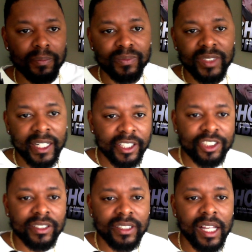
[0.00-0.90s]

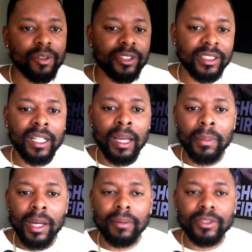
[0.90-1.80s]
technicians that will just come
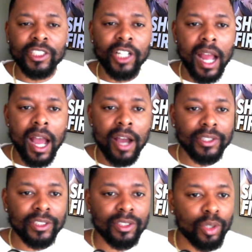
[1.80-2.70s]
up to your
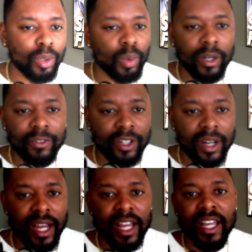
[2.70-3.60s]
house or wherever you're
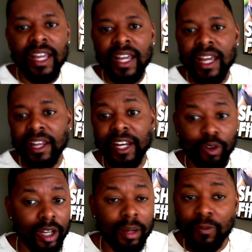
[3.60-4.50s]
at, and they'll
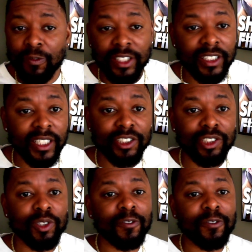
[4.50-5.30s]
come fix the issue.